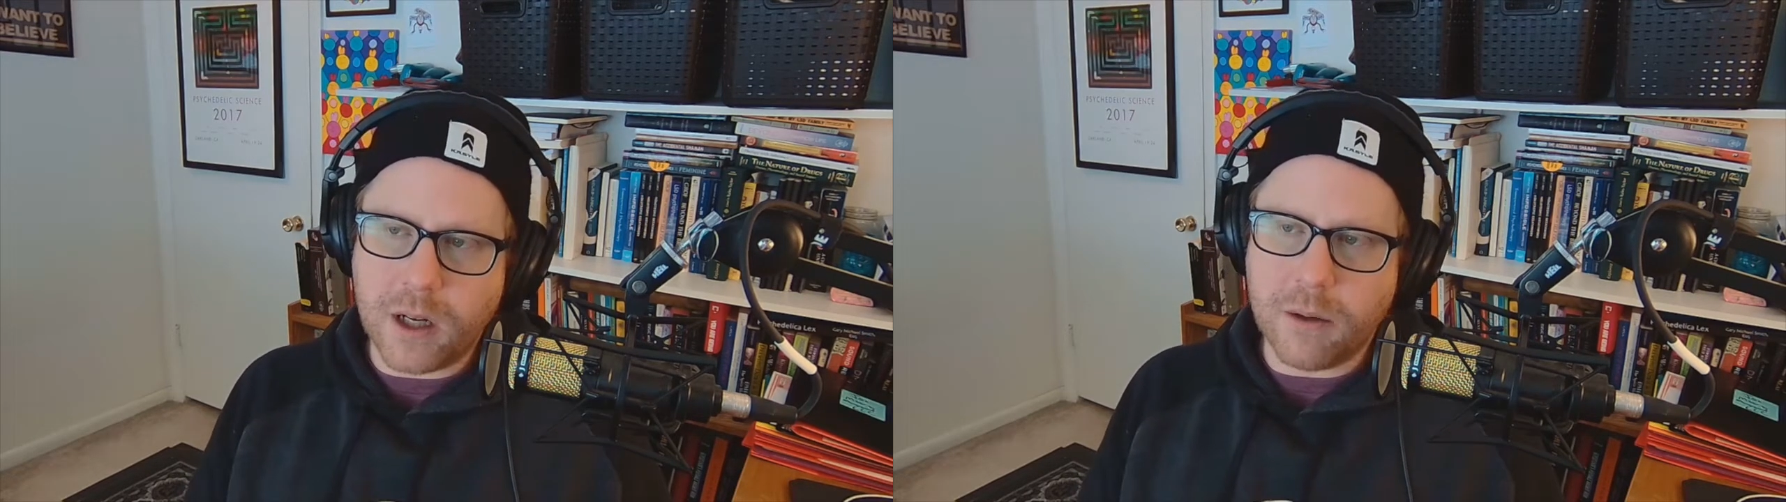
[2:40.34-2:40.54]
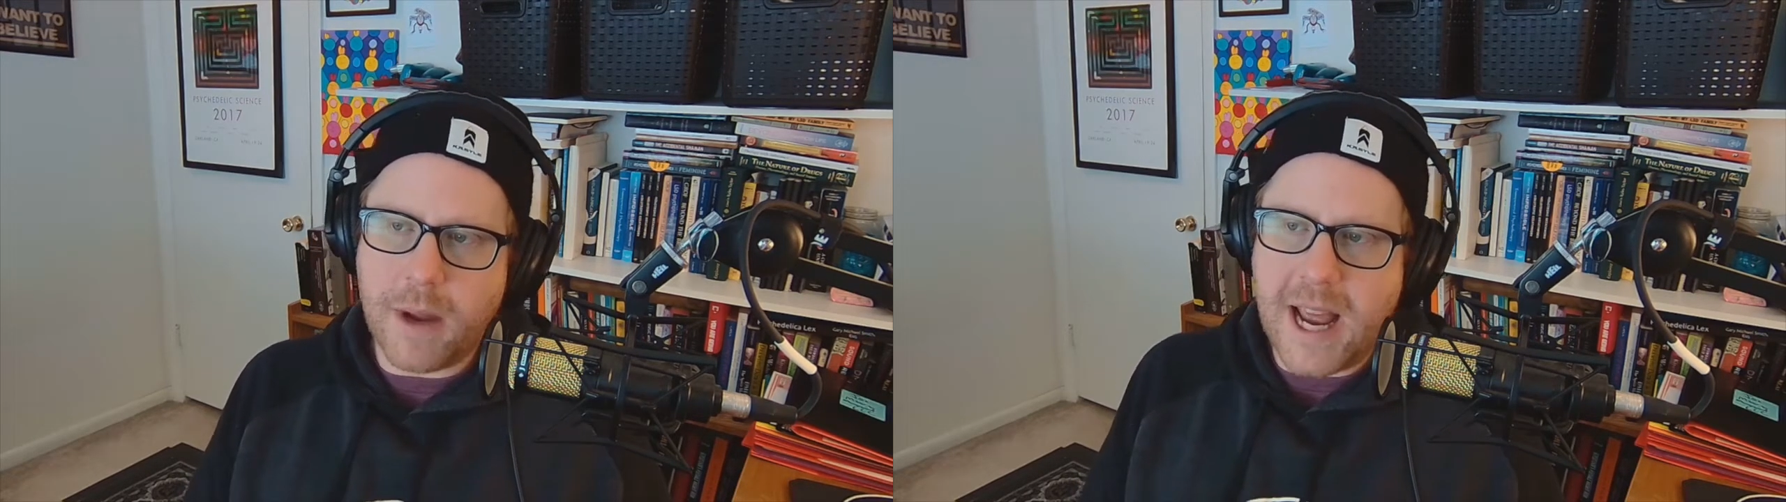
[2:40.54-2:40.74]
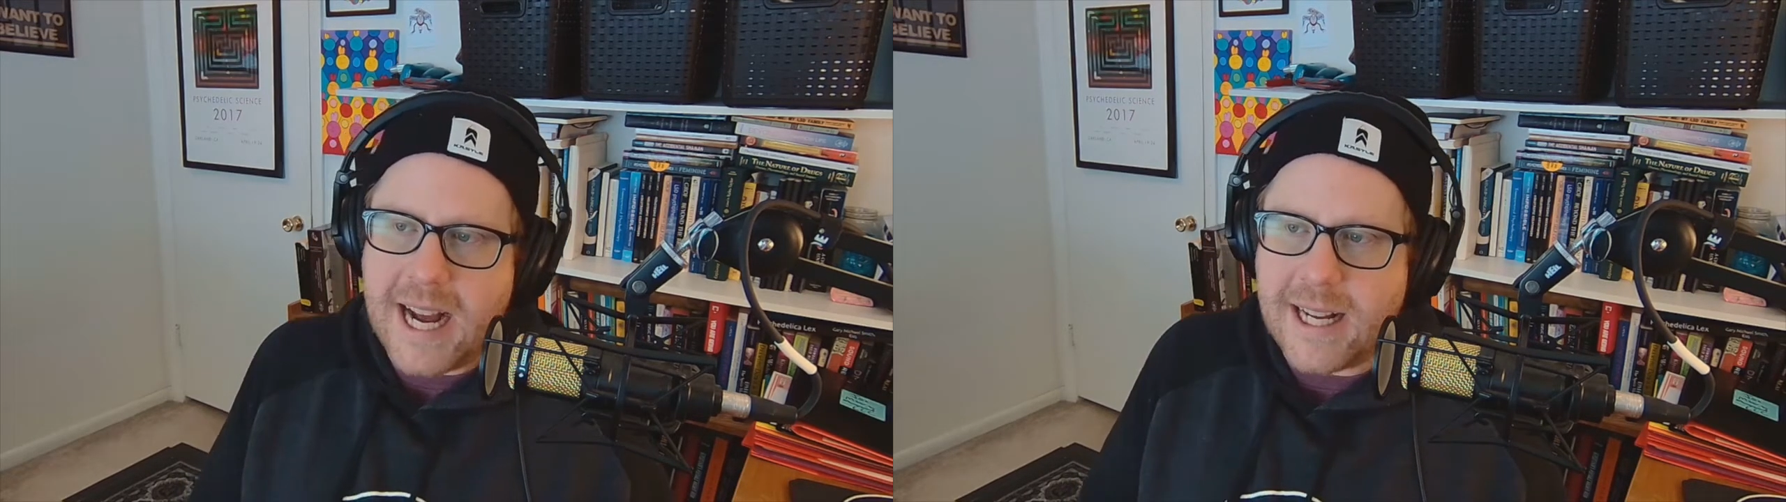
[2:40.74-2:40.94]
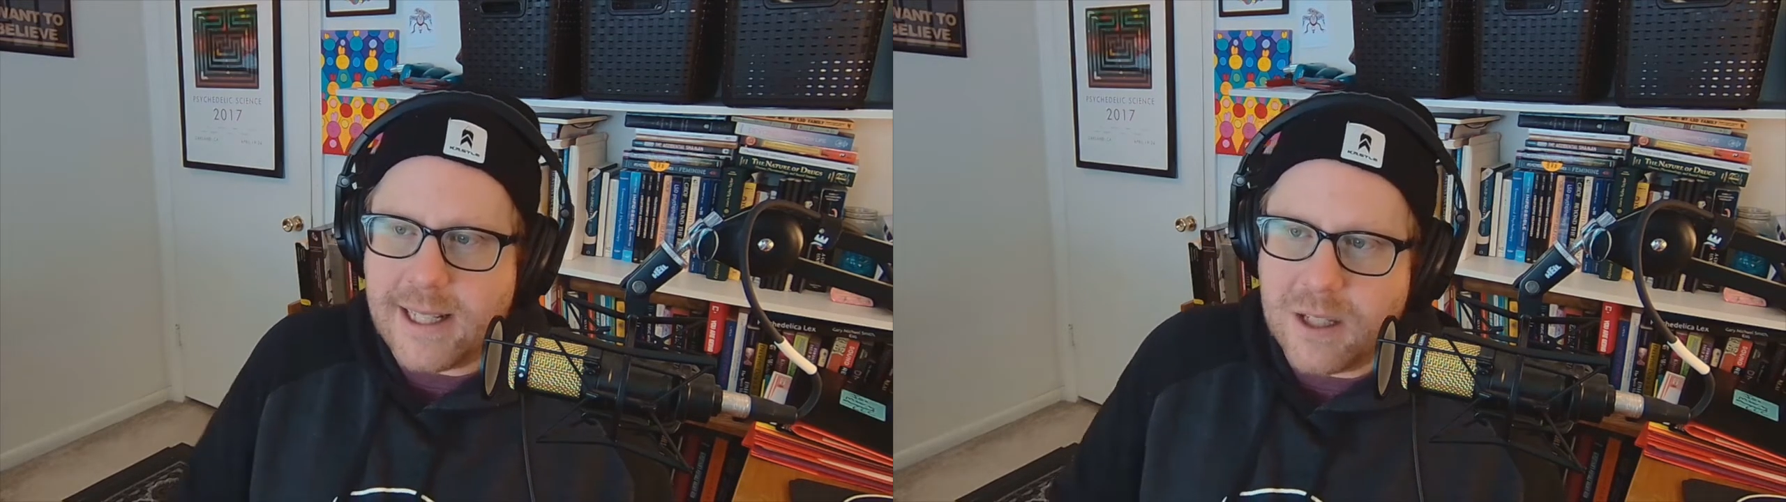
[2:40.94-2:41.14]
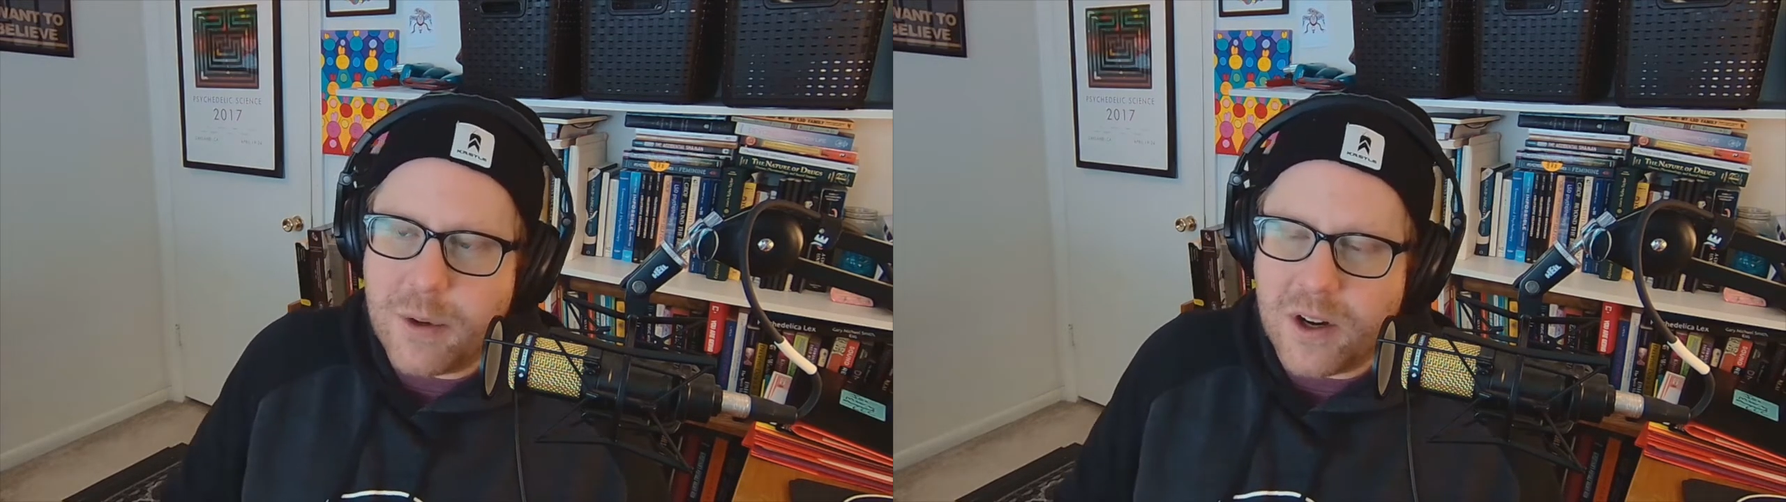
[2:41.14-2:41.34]
has
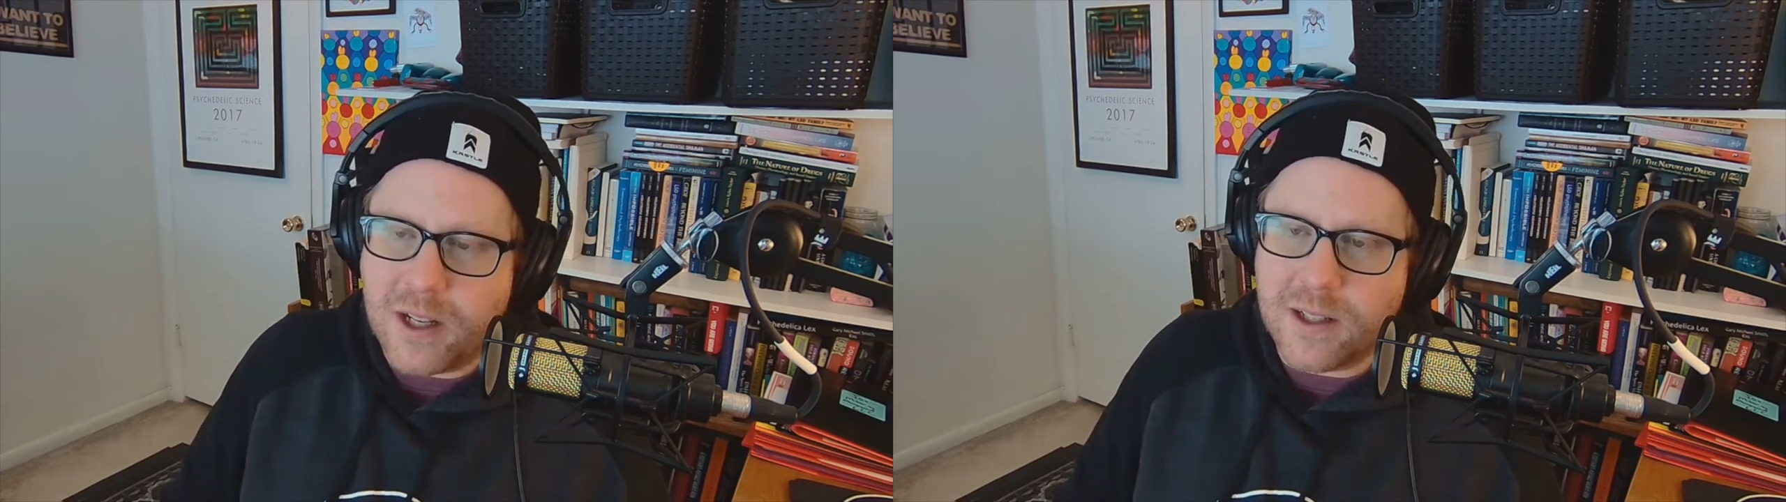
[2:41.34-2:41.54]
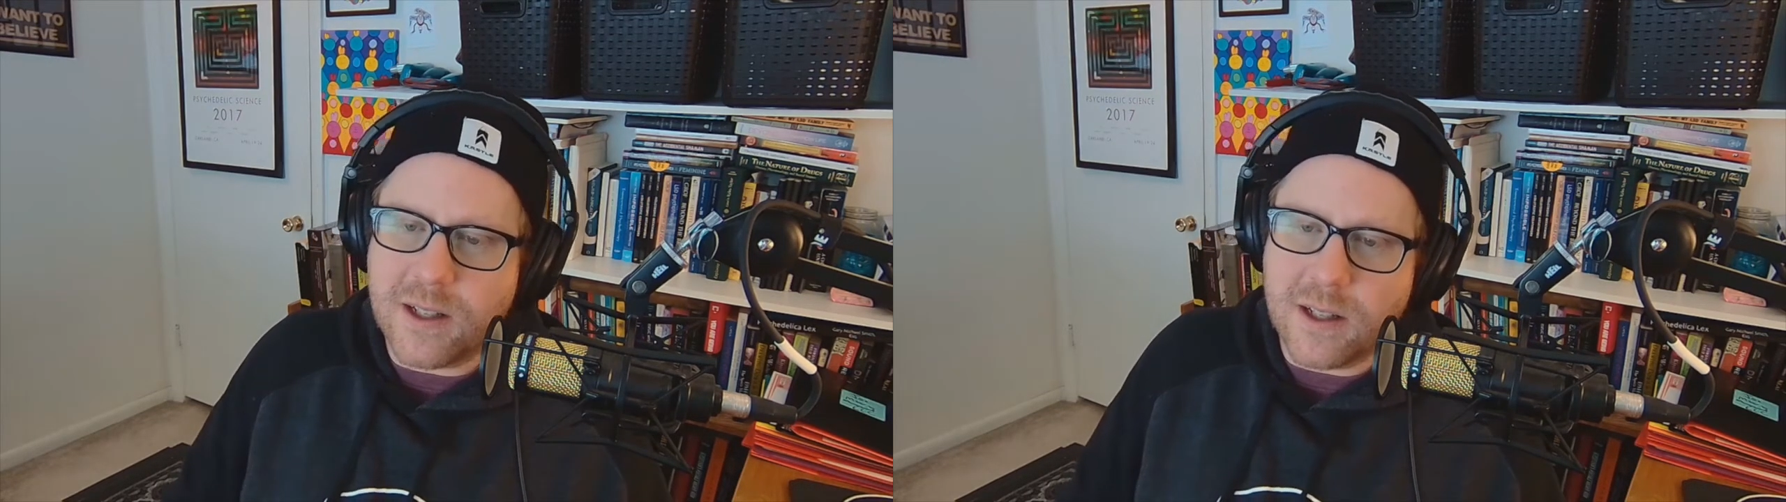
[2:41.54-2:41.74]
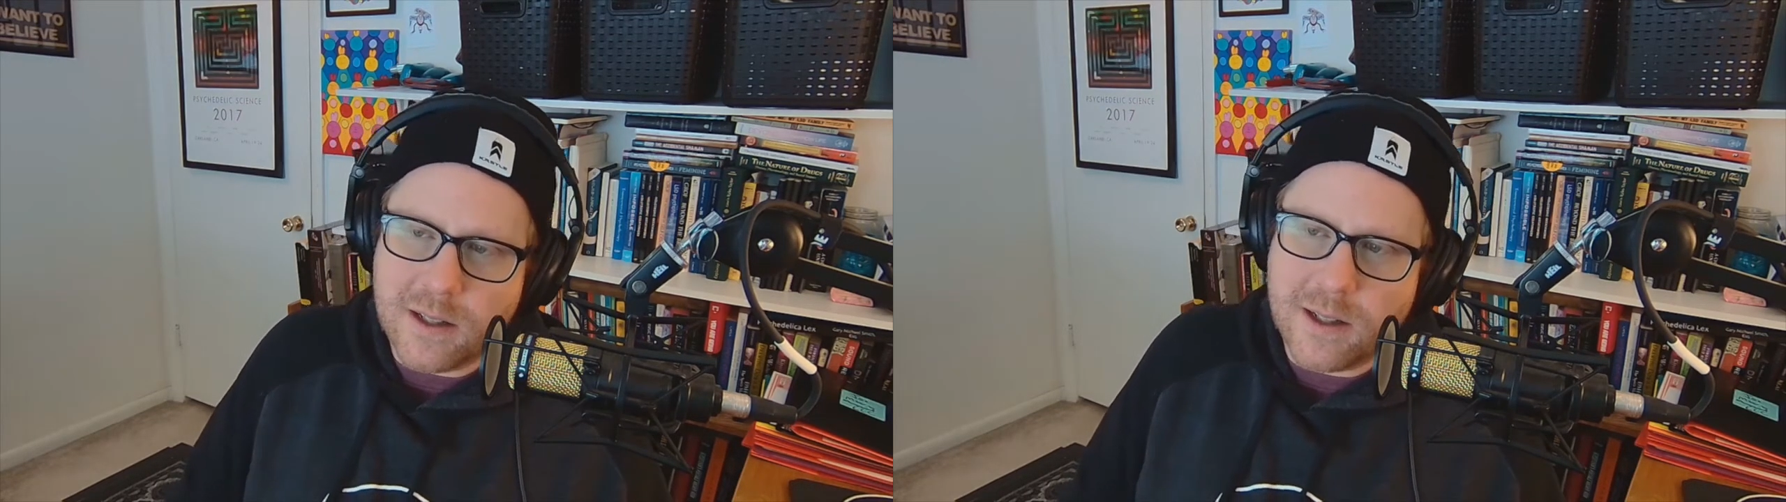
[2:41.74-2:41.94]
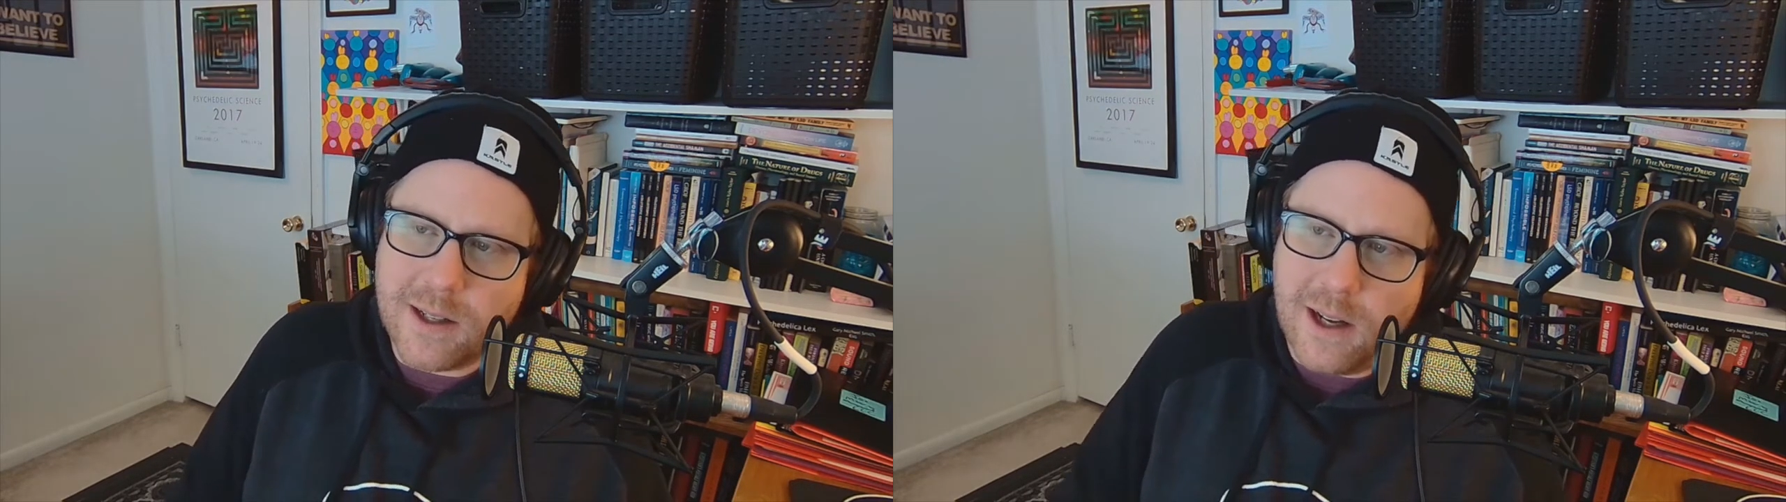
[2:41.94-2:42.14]
experienced this.